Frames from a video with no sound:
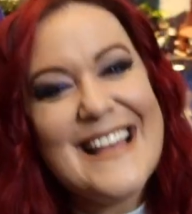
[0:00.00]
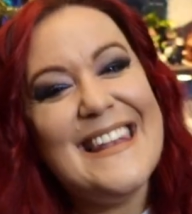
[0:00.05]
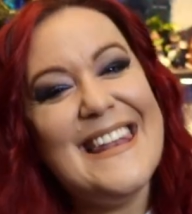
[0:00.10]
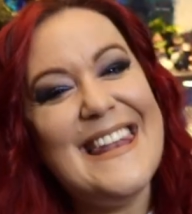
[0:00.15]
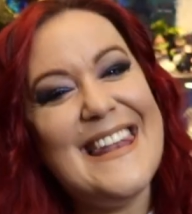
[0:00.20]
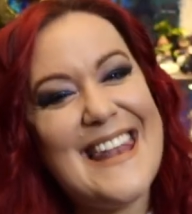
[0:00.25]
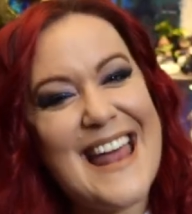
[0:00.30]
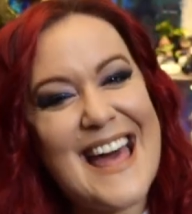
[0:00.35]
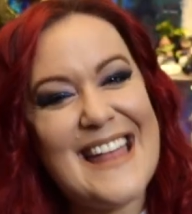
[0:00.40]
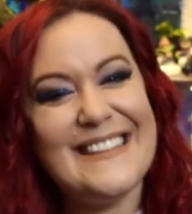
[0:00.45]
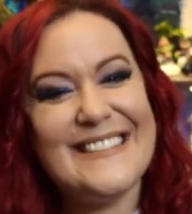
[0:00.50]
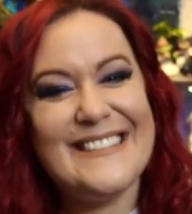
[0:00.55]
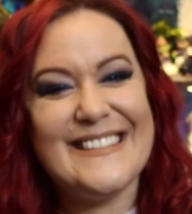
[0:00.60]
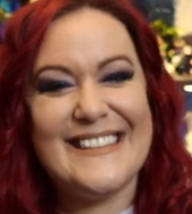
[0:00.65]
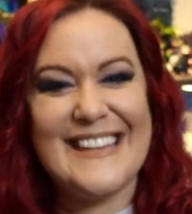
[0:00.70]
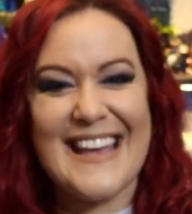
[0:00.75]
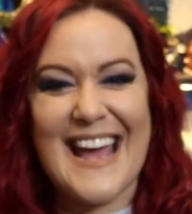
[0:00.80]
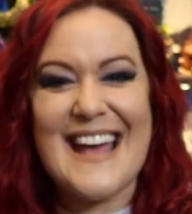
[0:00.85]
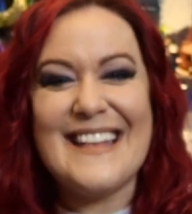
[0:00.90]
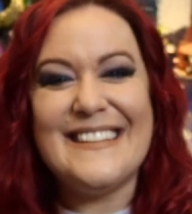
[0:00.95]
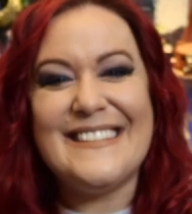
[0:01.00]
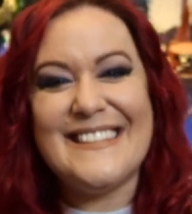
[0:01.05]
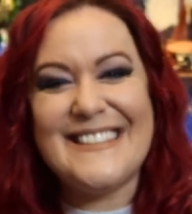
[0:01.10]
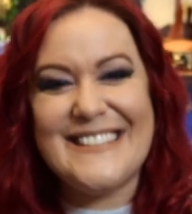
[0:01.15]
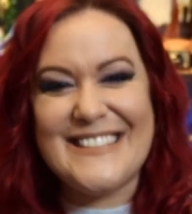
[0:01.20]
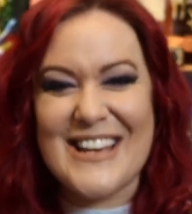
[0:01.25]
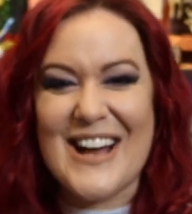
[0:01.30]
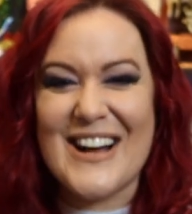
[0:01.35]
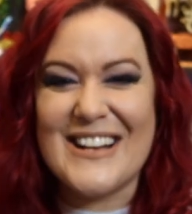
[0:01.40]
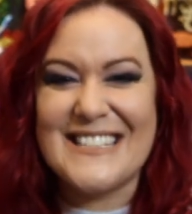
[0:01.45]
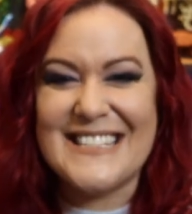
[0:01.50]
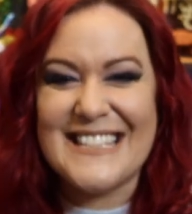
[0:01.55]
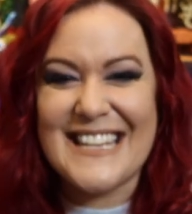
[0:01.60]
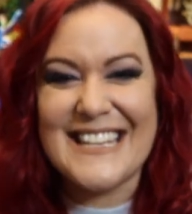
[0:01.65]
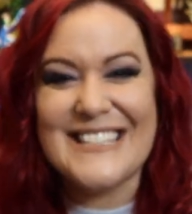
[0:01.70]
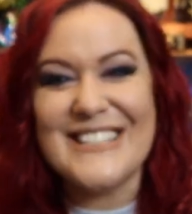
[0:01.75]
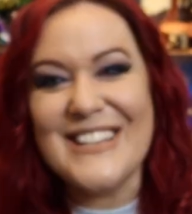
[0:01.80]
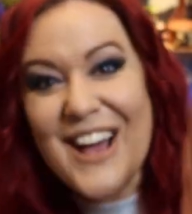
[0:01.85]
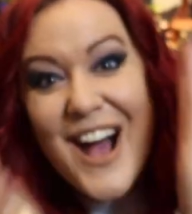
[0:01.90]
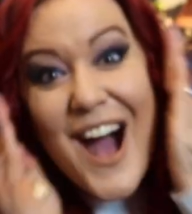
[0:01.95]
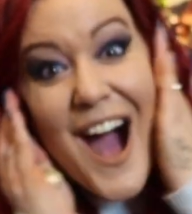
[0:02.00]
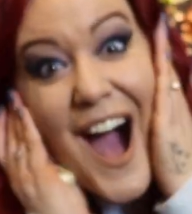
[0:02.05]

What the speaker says: Let's get started.